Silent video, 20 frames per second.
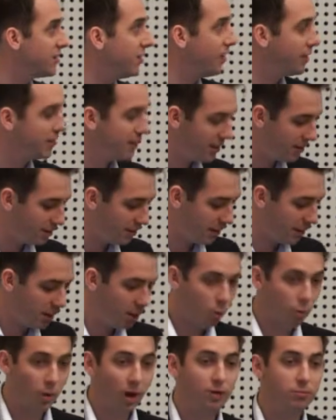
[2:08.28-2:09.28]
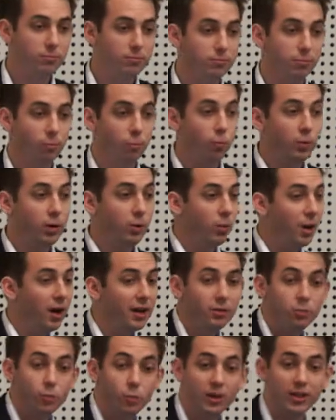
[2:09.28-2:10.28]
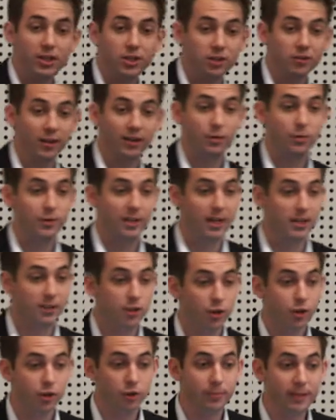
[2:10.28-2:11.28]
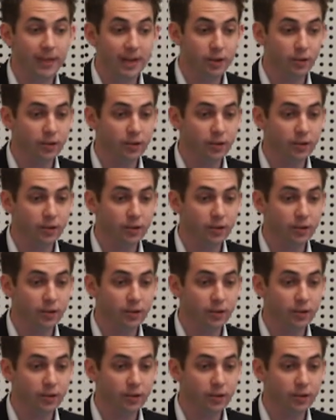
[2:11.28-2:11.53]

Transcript: earlier, well, we integrated with our social media